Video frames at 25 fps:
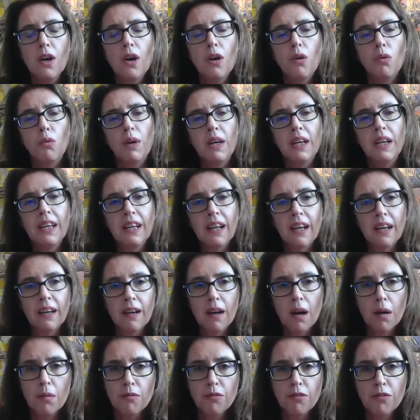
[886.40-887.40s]
Where did I
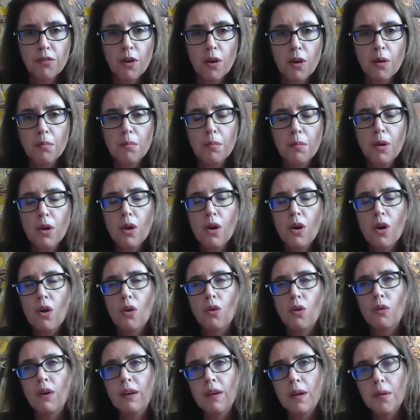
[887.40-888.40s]
come from?
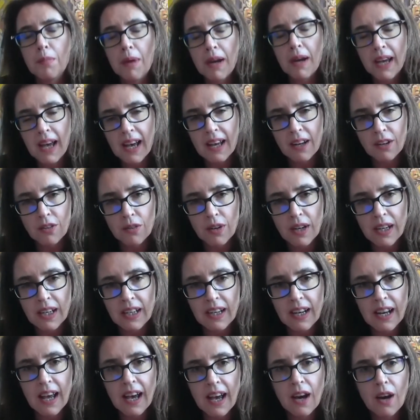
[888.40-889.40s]
Where am I at right
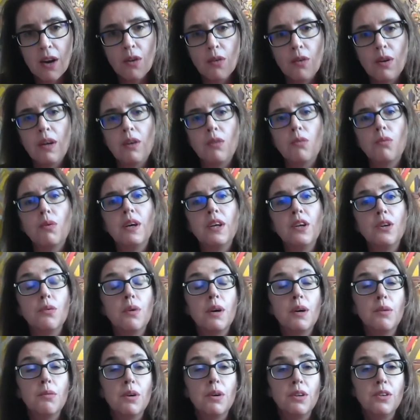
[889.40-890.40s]
now? And where do
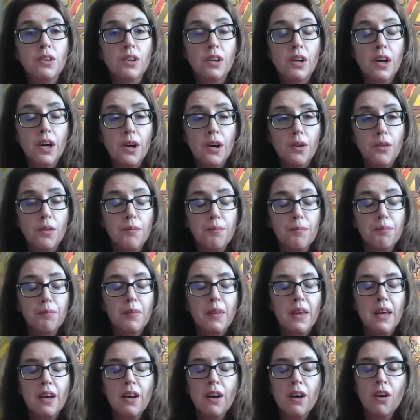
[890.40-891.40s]
I want to go?
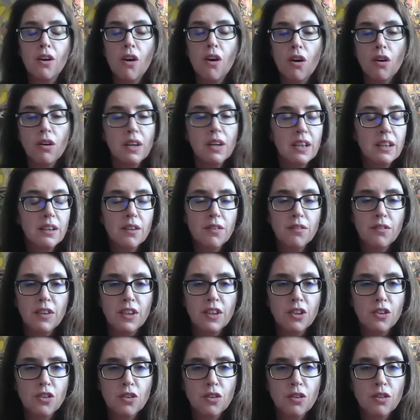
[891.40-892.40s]
Cognitively,
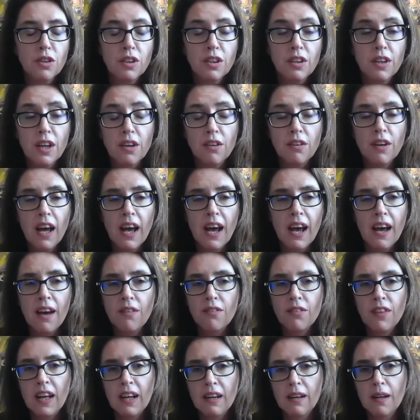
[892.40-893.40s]
children don't have
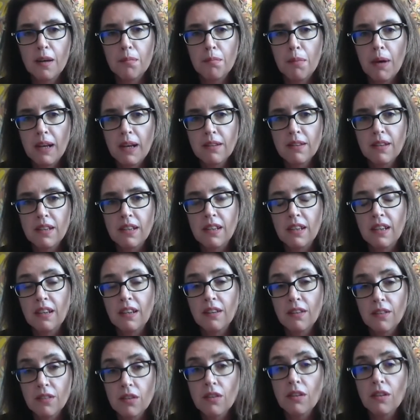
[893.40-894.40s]
that capacity
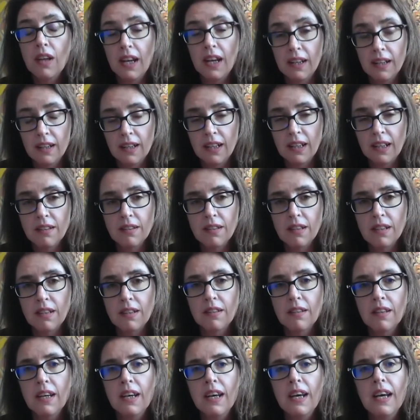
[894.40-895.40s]
until
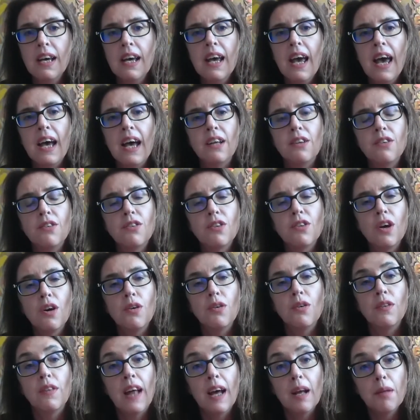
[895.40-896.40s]
adolescence. And
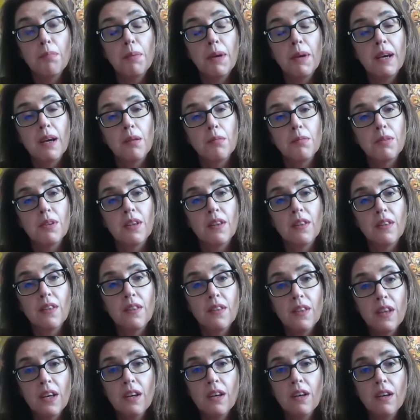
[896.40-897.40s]
so that becomes a
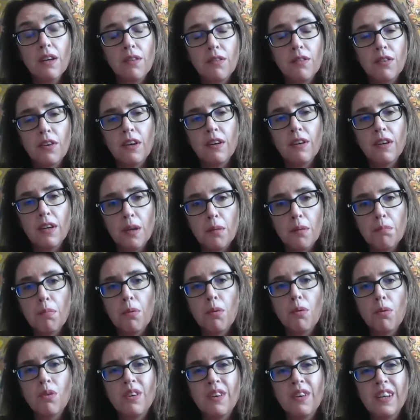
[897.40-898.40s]
third very
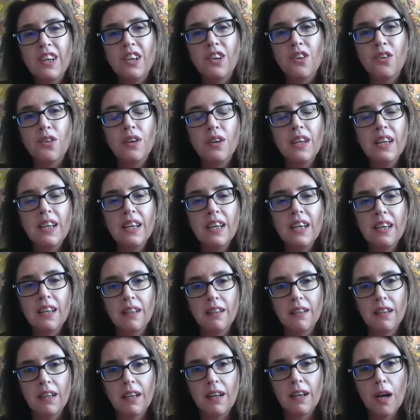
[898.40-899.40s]
important ingredient
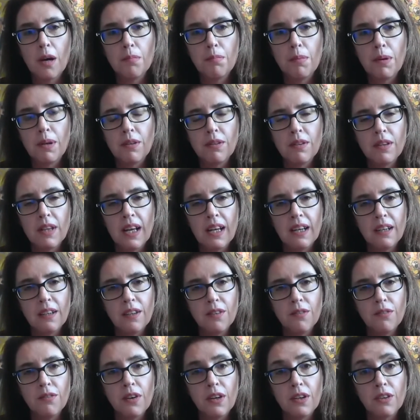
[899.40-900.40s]
in our personality
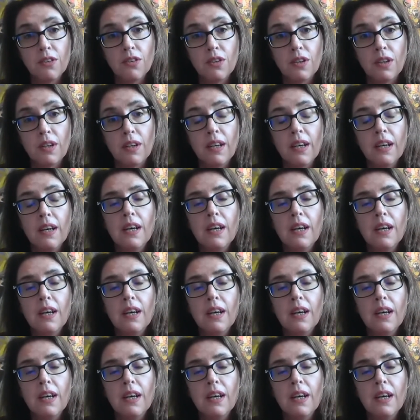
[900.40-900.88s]
function,